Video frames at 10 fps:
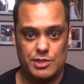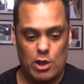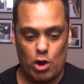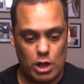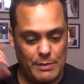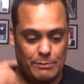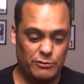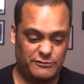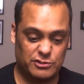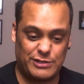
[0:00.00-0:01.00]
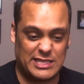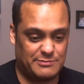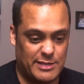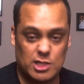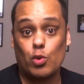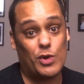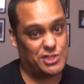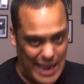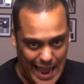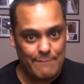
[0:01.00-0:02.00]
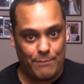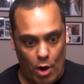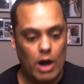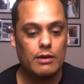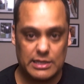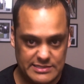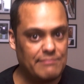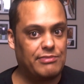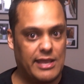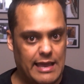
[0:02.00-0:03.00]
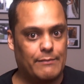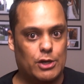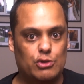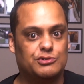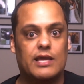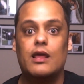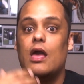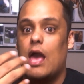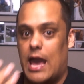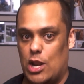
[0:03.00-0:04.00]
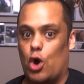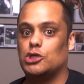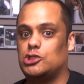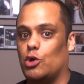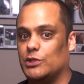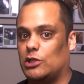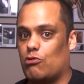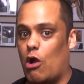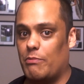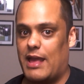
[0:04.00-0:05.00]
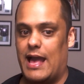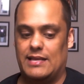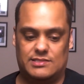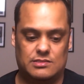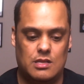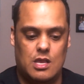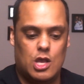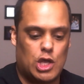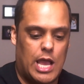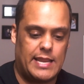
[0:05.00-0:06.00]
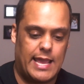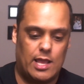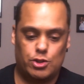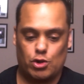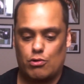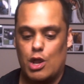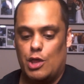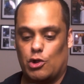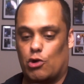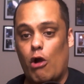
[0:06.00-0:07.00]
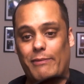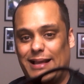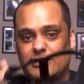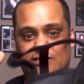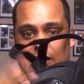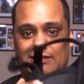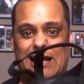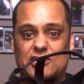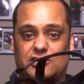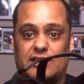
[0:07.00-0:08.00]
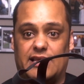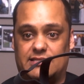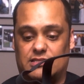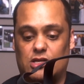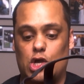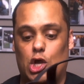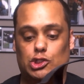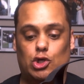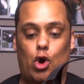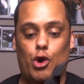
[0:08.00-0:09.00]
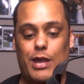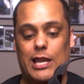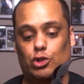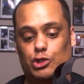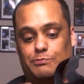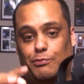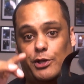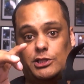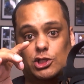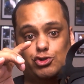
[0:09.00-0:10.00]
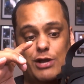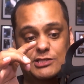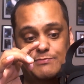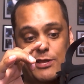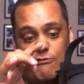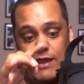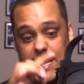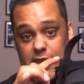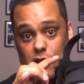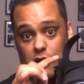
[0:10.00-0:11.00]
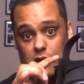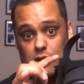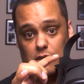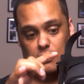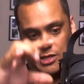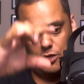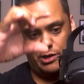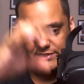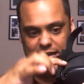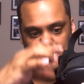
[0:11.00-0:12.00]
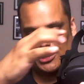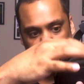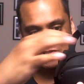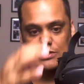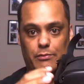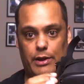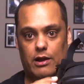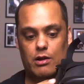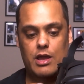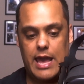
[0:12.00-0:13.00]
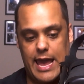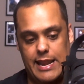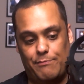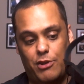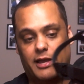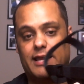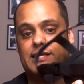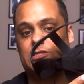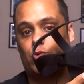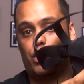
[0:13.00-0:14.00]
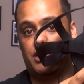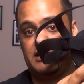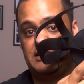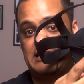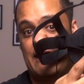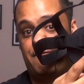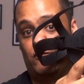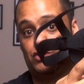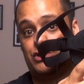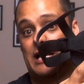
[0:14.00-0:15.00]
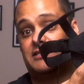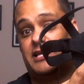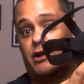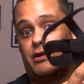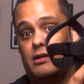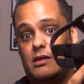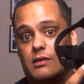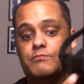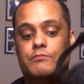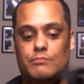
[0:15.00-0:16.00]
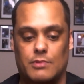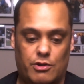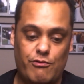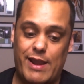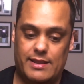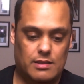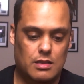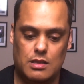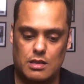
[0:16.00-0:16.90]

They hook up a Bluetooth transmitter, which I bought because I'm thinking I'm gonna use it, and also with the Chromecast. And then the Chromecast doesn't attach to this. So all you gotta do is put the transmitter here, you know, attach it here somewhere, and then plug it into one of these headphone jacks here. Great.